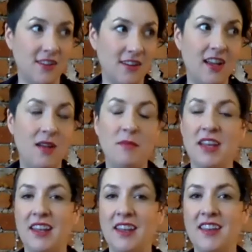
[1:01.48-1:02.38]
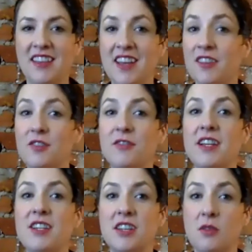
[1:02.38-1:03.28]
coming in the other
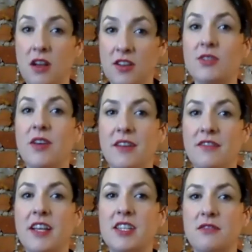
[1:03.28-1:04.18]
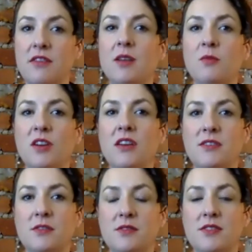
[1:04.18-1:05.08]
direction also had a flashing red and would
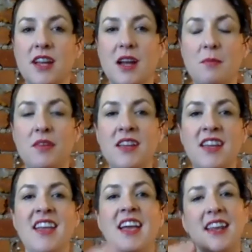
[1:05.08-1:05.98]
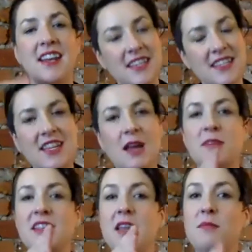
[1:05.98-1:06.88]
also stop. And as I stopped
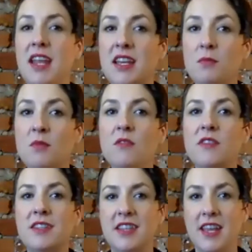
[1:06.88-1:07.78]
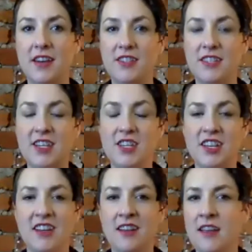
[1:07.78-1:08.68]
and then began to move into the
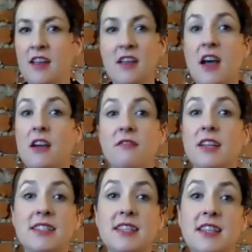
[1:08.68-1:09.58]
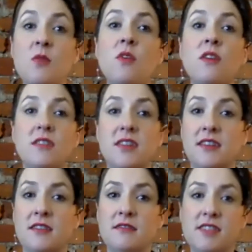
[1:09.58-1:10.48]
intersection, I realized that they weren't
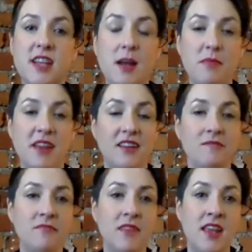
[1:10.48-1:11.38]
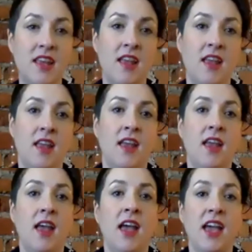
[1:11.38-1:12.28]
stopping.
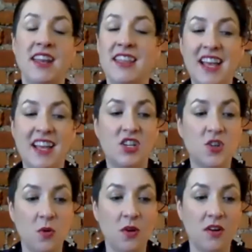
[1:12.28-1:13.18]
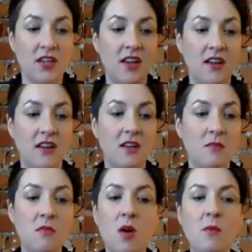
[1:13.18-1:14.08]
And in that short
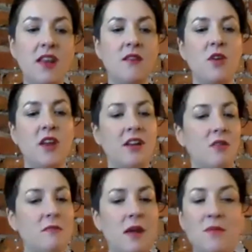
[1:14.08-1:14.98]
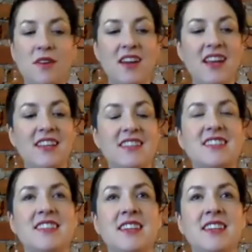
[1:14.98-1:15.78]
moment, what I remember is